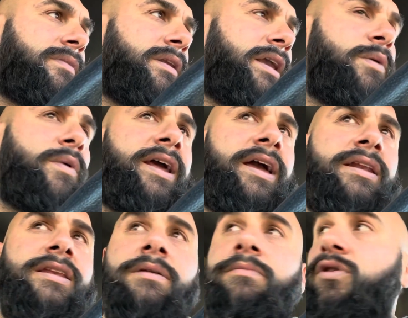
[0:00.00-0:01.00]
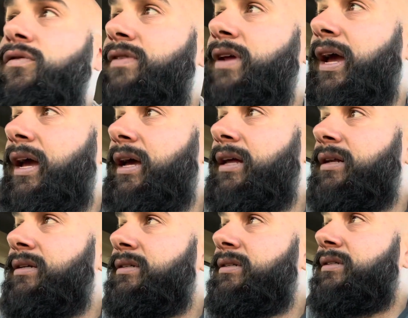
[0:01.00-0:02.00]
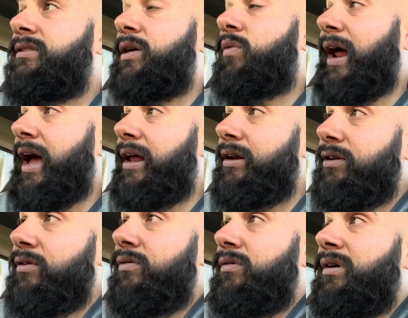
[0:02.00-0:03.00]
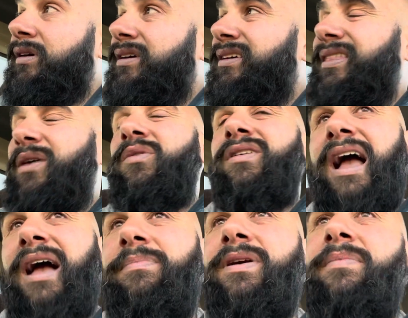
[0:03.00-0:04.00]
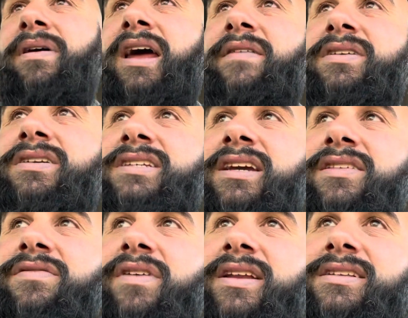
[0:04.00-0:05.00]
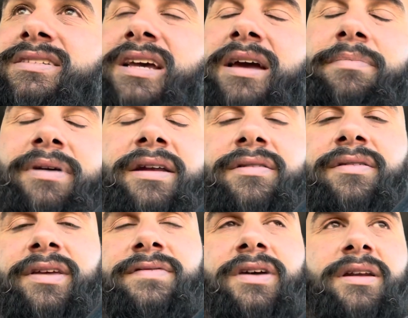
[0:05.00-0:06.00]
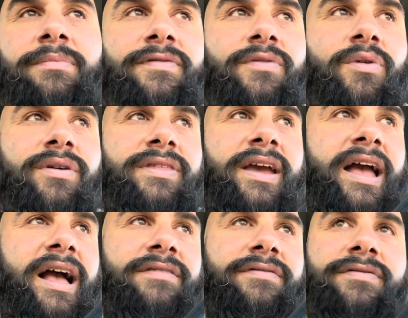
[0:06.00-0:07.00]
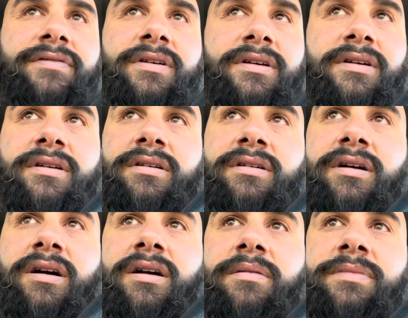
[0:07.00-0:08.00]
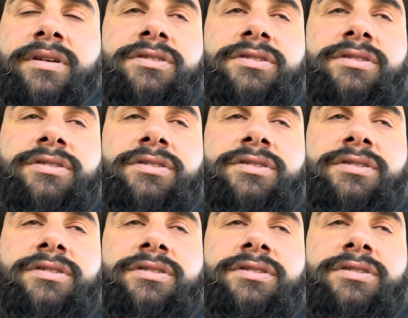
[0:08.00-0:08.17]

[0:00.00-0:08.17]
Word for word: he went ahead and he moved and did what I had to do. They weren't happy about having to take the freight inside, but I know they've done it before. They have um, their